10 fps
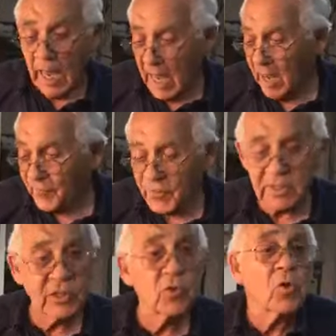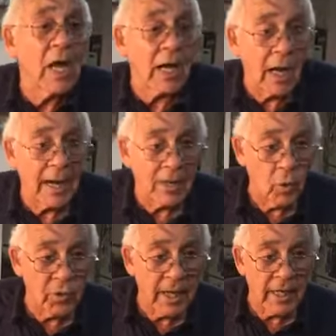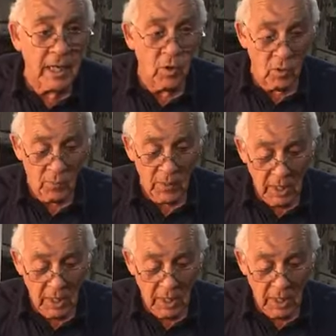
After you got a lot of oregano,